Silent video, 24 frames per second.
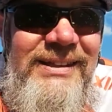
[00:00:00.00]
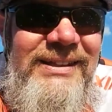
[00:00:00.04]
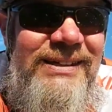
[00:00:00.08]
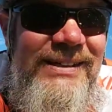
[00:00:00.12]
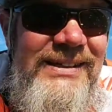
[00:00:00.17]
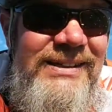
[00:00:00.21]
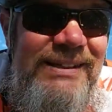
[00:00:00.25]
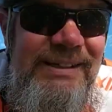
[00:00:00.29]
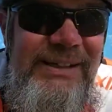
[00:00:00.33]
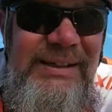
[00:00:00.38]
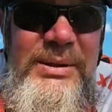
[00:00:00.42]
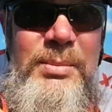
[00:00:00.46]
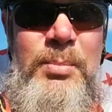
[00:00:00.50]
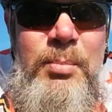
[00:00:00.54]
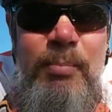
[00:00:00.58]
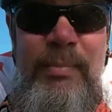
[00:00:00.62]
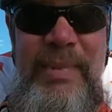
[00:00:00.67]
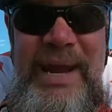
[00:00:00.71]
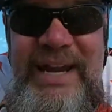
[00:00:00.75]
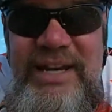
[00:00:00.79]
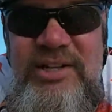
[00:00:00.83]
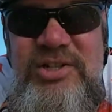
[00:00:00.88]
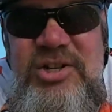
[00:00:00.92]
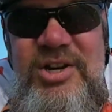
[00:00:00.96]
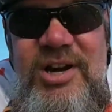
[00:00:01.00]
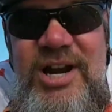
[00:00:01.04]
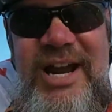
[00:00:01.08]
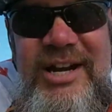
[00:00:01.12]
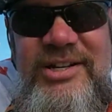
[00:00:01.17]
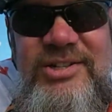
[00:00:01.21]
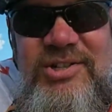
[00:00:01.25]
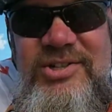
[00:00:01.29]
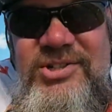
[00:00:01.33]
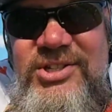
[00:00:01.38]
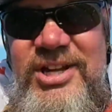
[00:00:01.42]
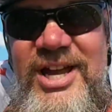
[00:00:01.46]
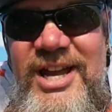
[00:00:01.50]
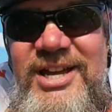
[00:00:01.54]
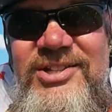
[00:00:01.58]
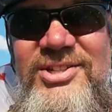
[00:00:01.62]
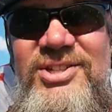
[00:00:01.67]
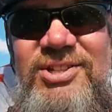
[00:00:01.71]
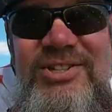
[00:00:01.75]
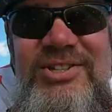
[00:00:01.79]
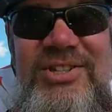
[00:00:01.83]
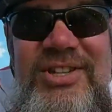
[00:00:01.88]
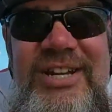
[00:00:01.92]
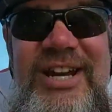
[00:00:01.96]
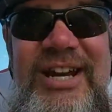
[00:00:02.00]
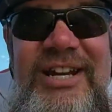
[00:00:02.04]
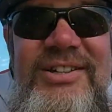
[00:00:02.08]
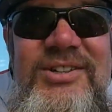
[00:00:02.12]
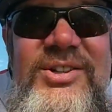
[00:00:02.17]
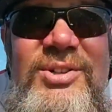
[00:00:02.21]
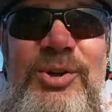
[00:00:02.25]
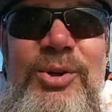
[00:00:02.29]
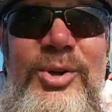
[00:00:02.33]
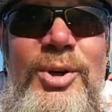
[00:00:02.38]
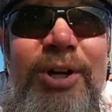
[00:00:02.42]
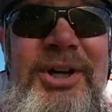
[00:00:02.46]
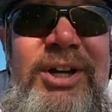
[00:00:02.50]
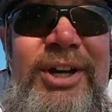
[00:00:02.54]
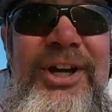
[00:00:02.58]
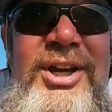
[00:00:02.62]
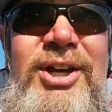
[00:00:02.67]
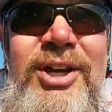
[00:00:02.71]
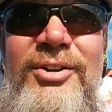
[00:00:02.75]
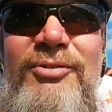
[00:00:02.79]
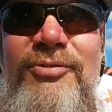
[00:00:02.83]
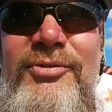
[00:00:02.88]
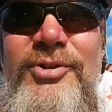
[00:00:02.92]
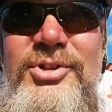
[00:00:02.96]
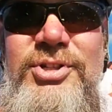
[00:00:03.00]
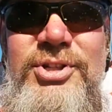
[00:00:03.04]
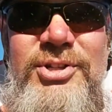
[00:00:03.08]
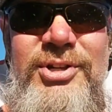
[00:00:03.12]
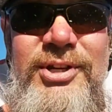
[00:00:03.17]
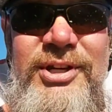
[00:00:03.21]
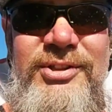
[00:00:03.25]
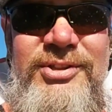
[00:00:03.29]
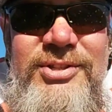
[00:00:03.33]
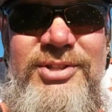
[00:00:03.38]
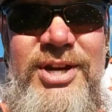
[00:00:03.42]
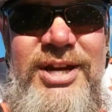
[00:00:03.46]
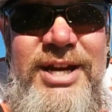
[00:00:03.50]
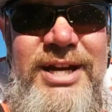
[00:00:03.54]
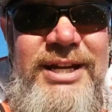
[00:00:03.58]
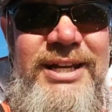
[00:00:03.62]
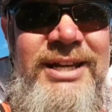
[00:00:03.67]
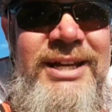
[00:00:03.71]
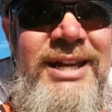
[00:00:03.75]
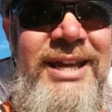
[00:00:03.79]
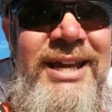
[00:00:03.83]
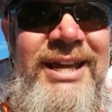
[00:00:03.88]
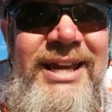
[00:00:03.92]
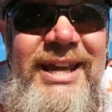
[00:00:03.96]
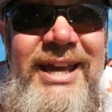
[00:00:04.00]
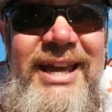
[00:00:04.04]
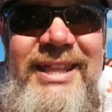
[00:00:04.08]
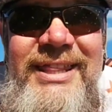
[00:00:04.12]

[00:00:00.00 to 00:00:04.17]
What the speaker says: the major exercises that I do for strength training,